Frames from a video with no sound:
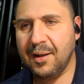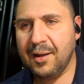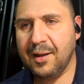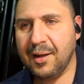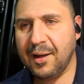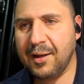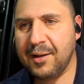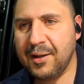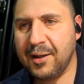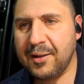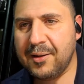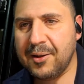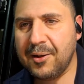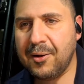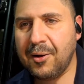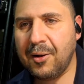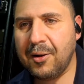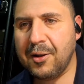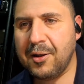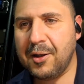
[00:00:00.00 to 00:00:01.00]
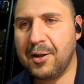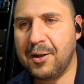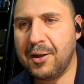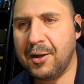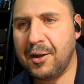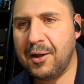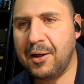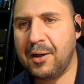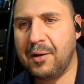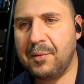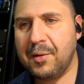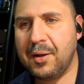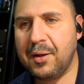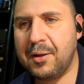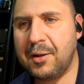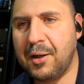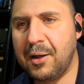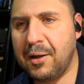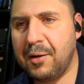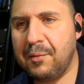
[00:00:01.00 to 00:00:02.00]
I need to call it a night. Have a good
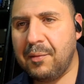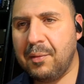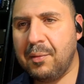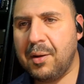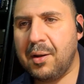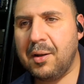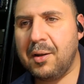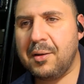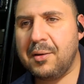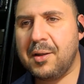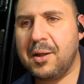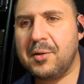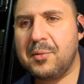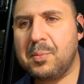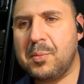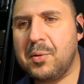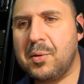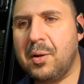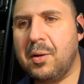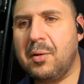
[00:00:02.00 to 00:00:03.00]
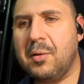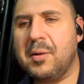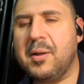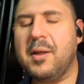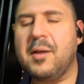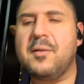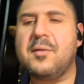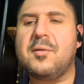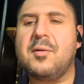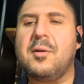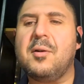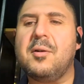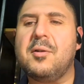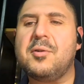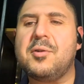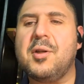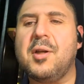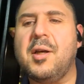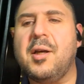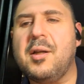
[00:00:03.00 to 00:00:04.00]
night, everyone. Thanks, Mundo. Yes, sir.
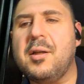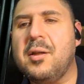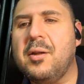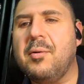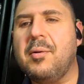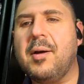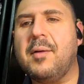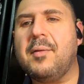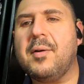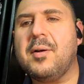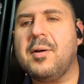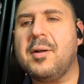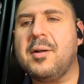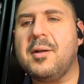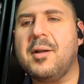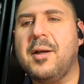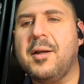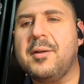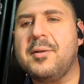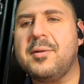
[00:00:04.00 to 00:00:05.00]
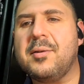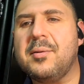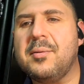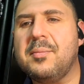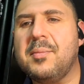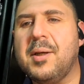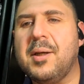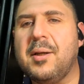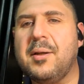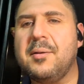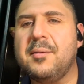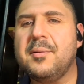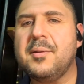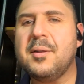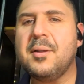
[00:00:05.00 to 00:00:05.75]
Check. You have a good night too, man.